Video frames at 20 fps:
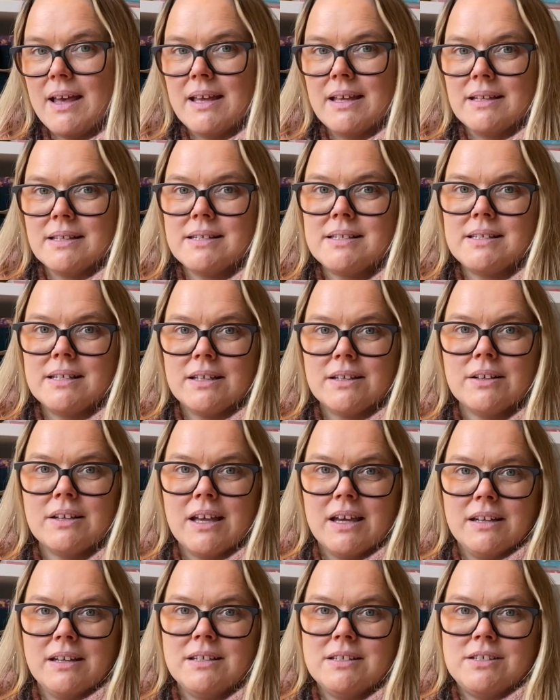and silk,
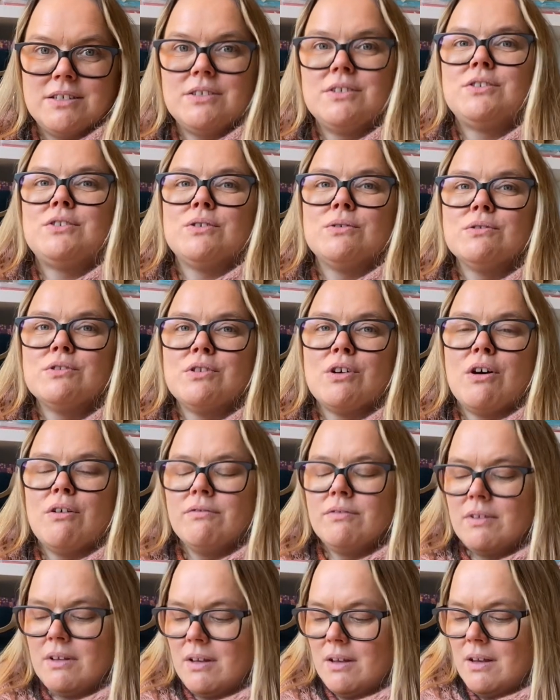and it's just so
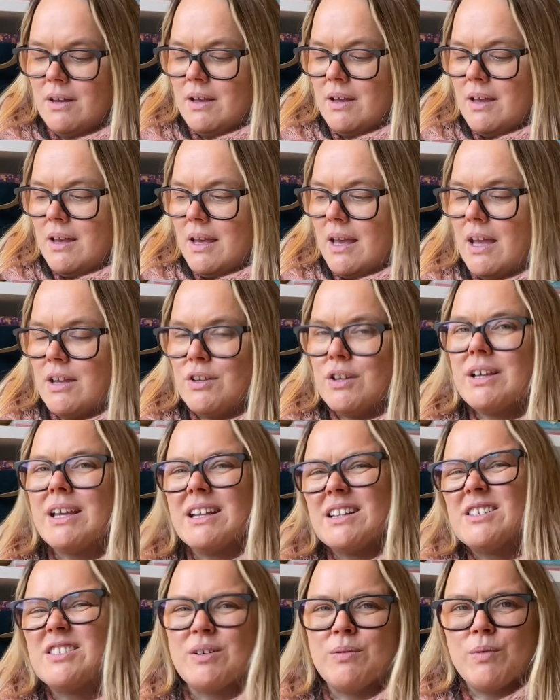soft, and you
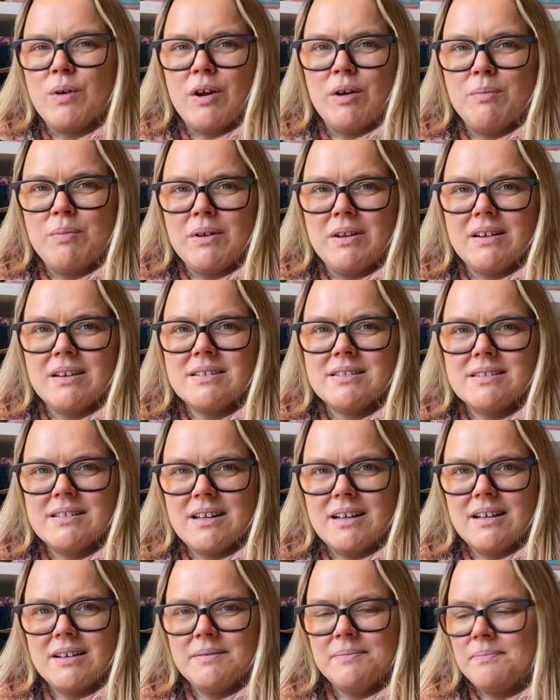get somewhere because
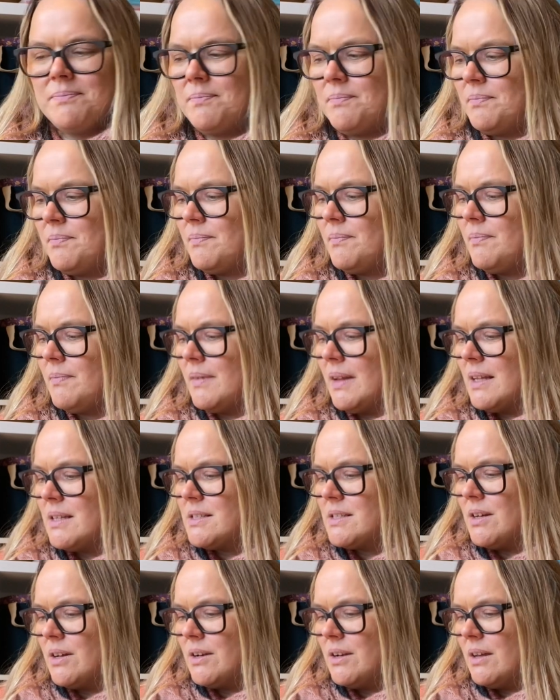
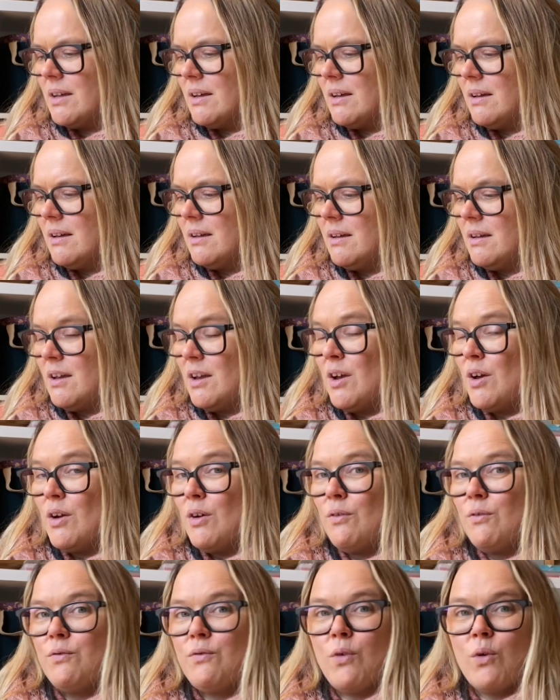it's on a
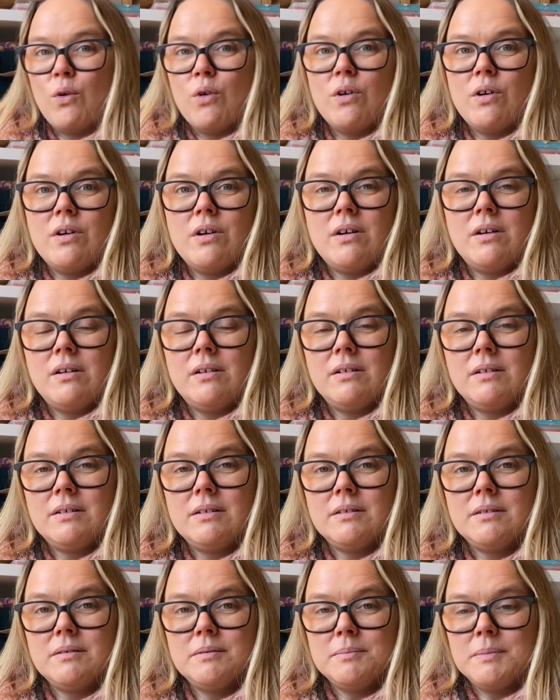
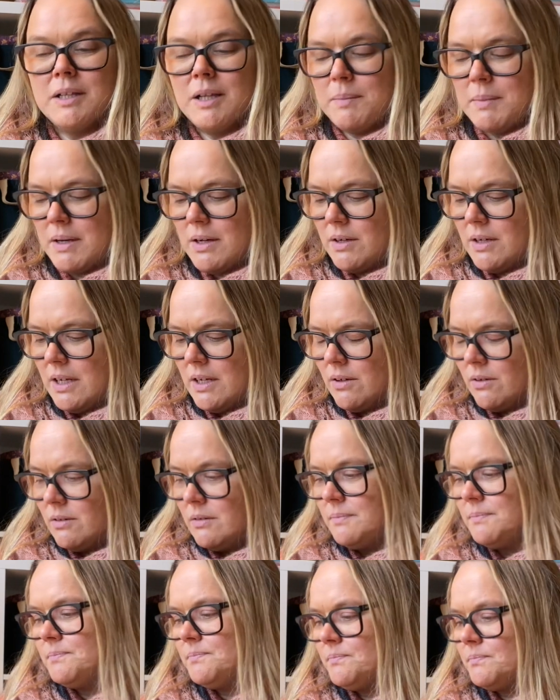4mm
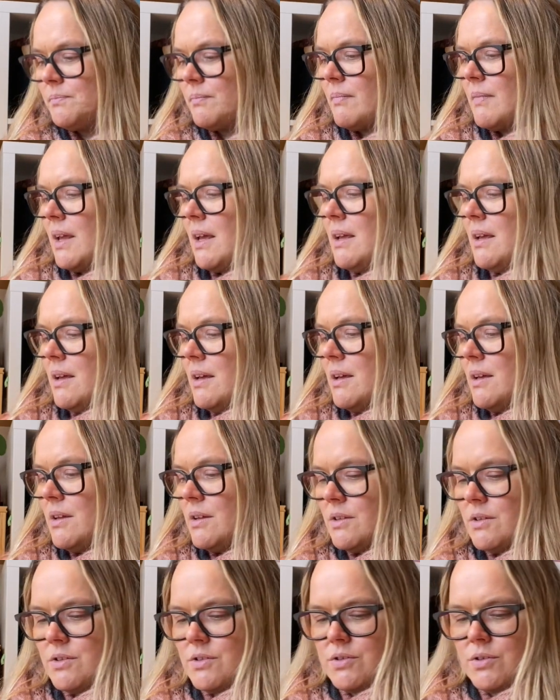needle,
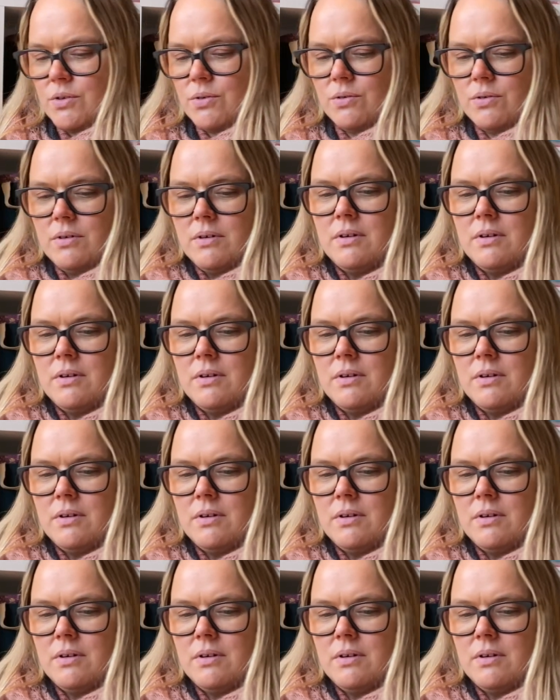so